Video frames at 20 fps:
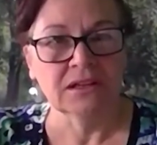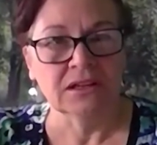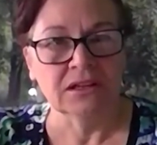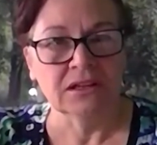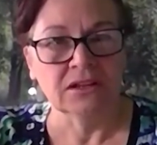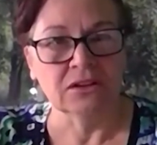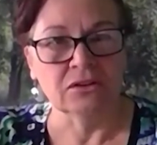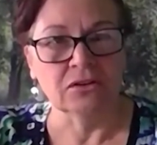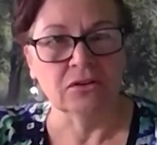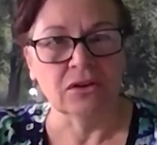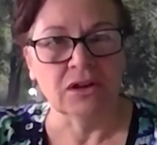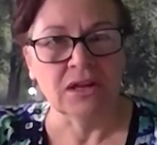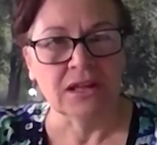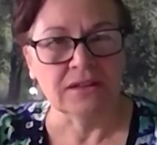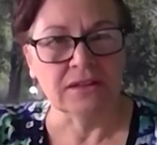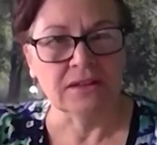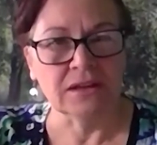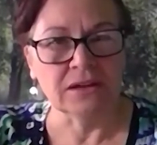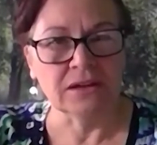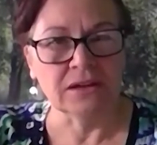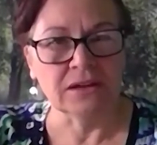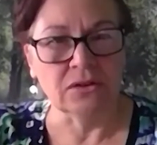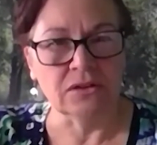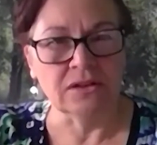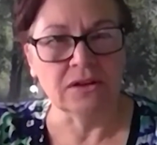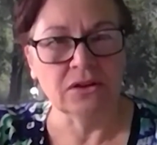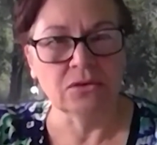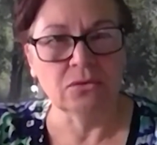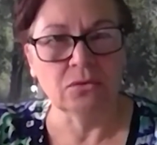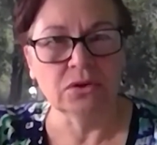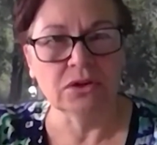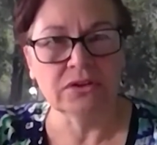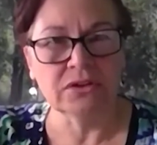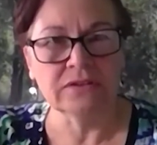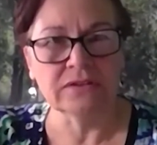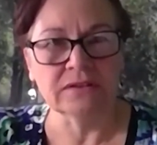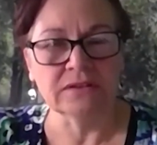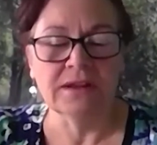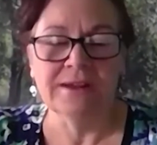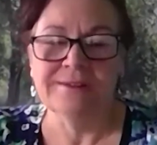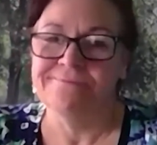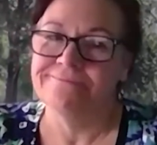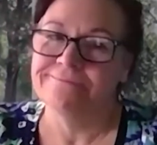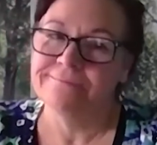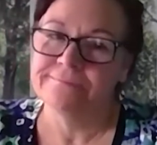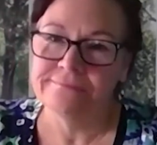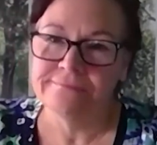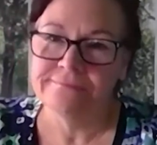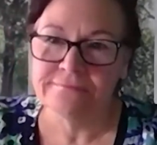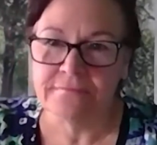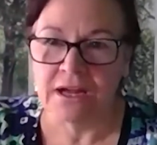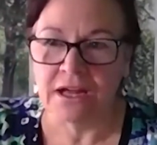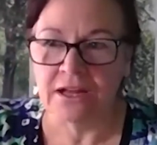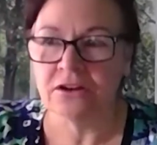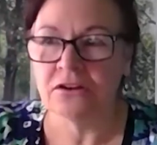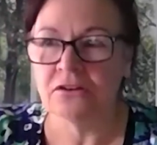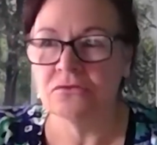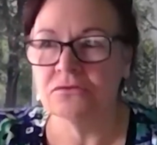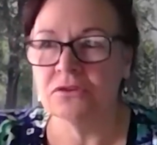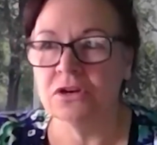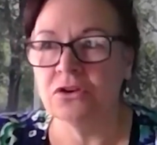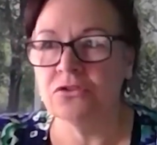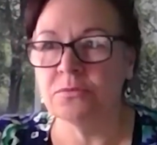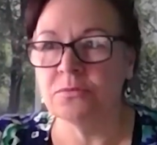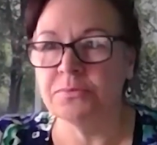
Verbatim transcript: You know, there, there was, I don't know the